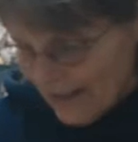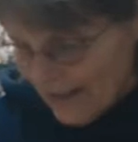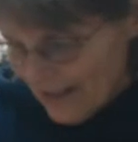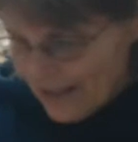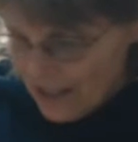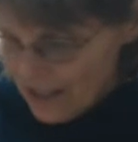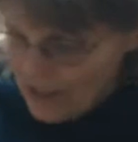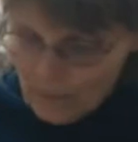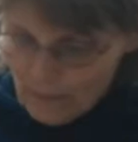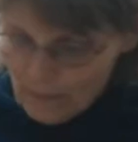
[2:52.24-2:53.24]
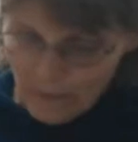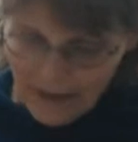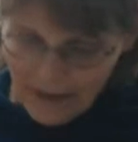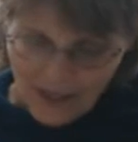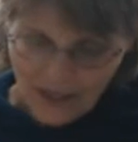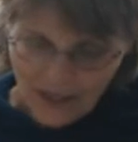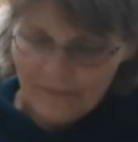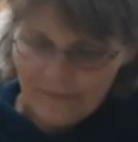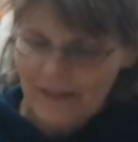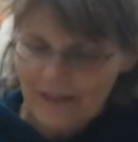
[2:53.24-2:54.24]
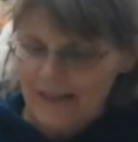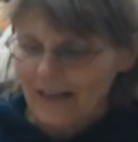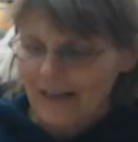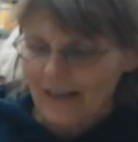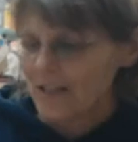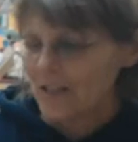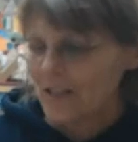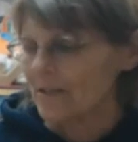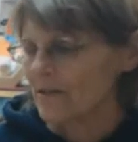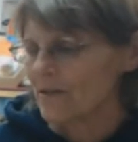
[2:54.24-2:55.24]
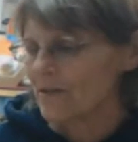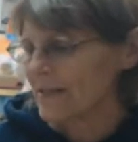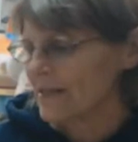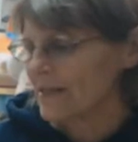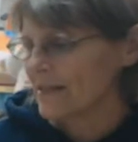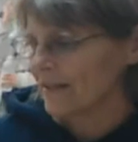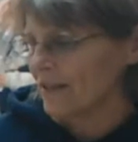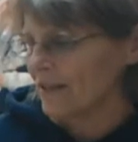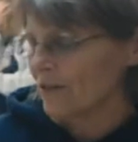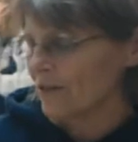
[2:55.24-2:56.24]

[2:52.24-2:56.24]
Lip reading: Asha Bobasha. Asha is a resident here.